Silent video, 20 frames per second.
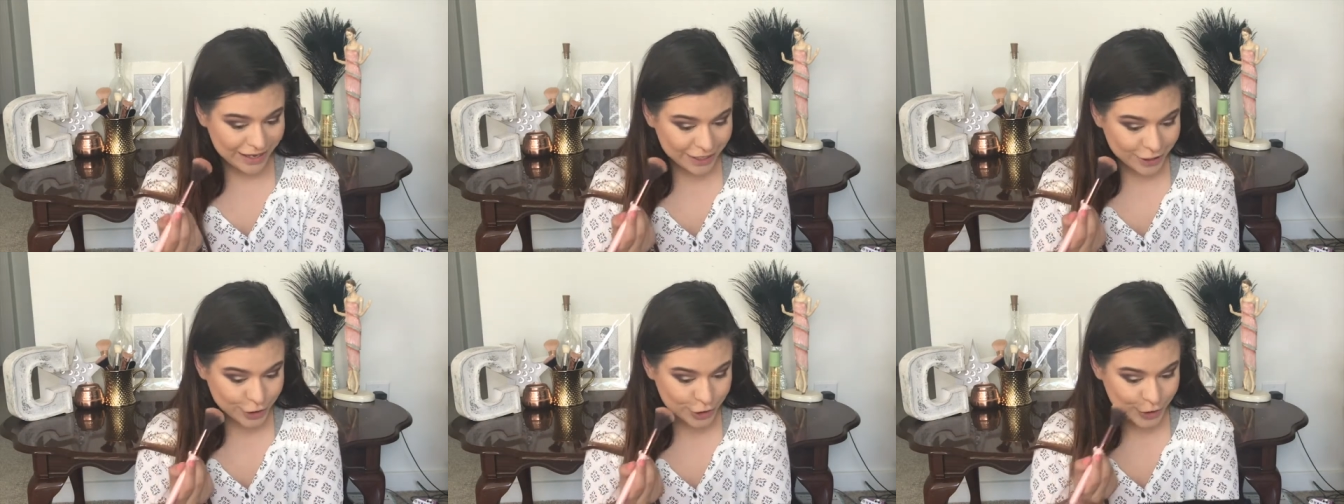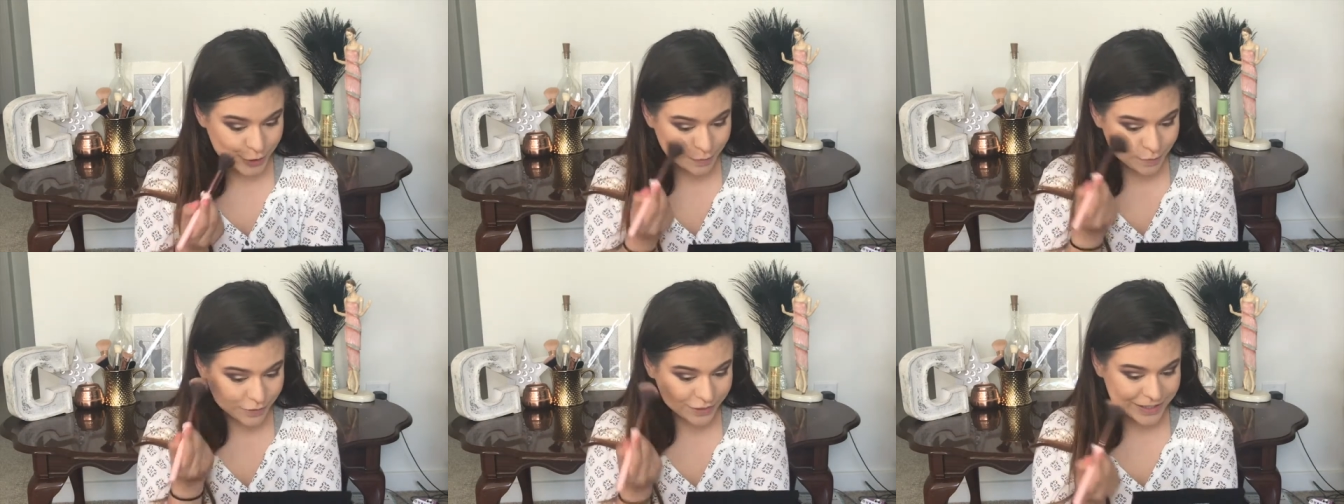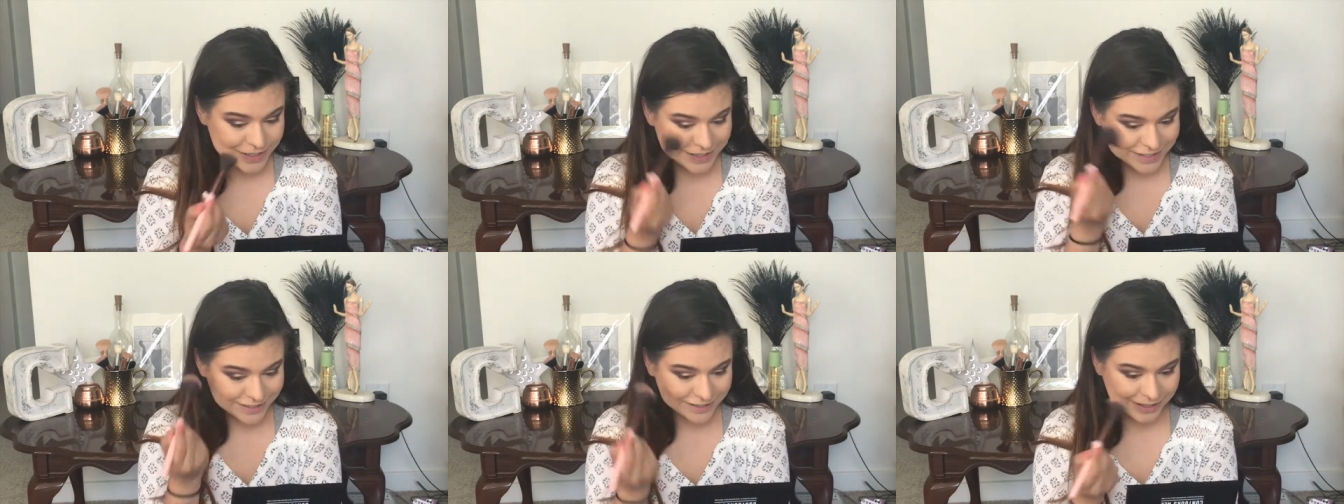and just put
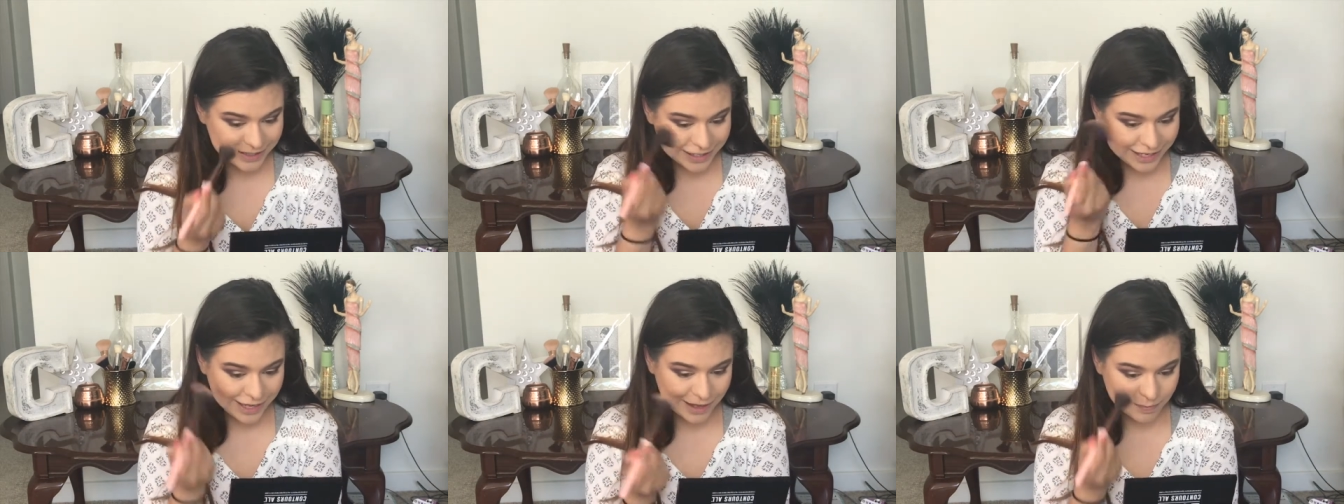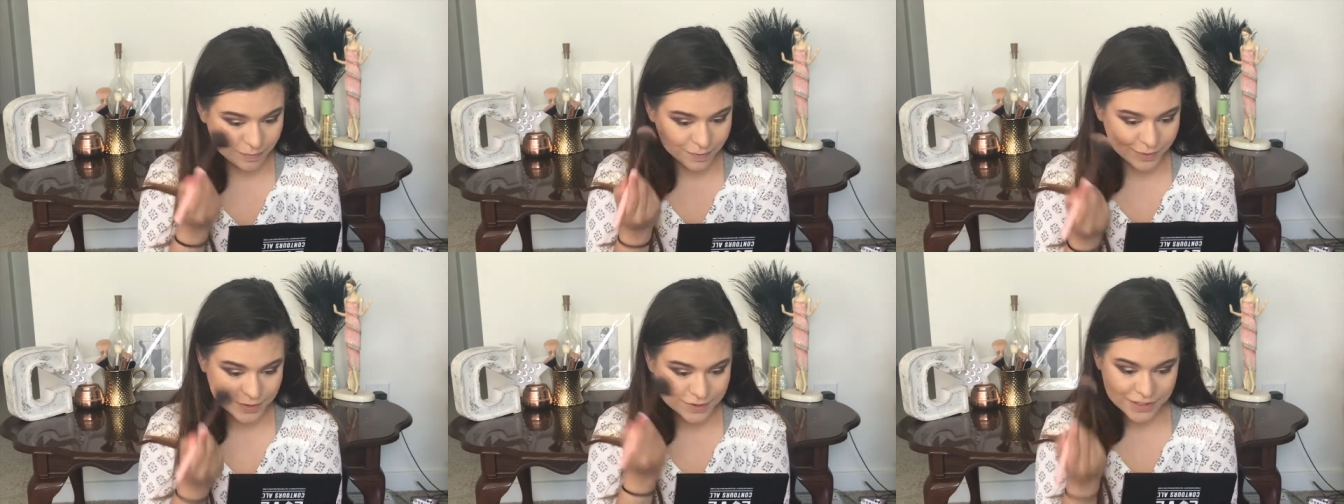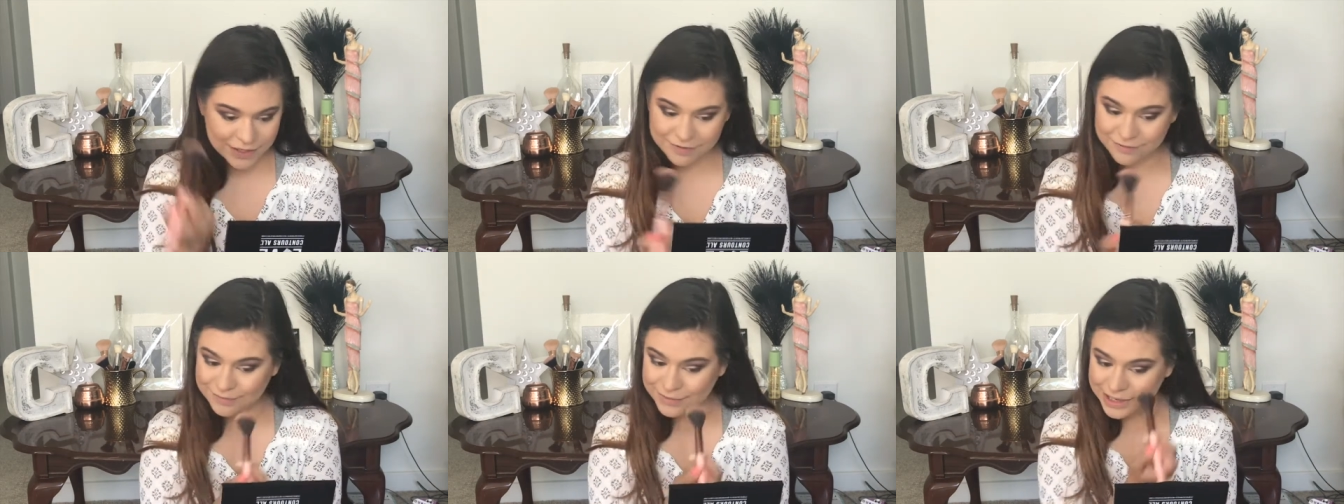this on the apples
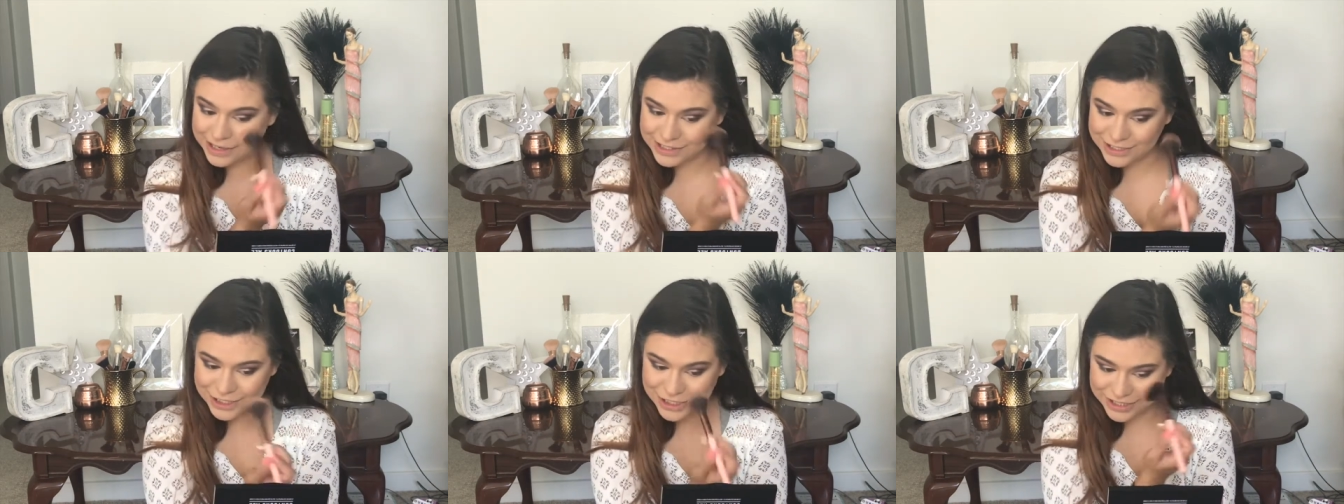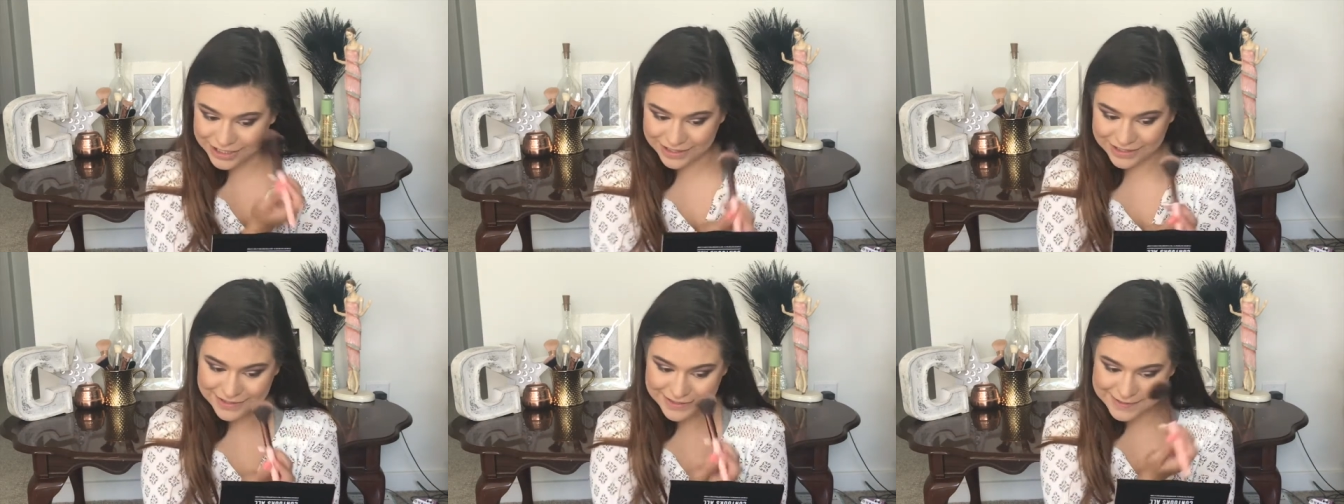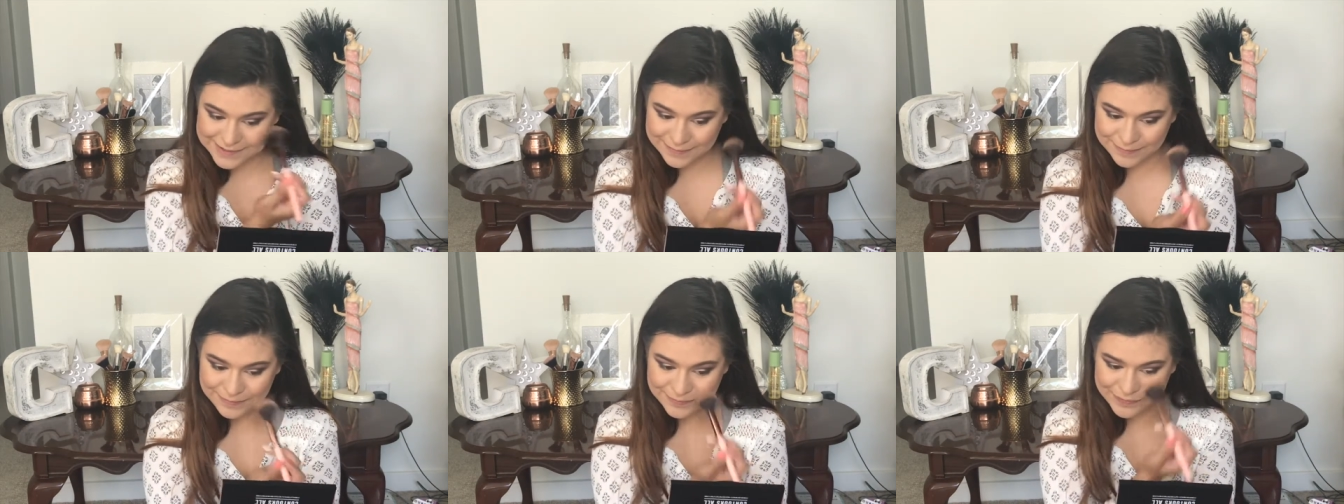of my cheeks.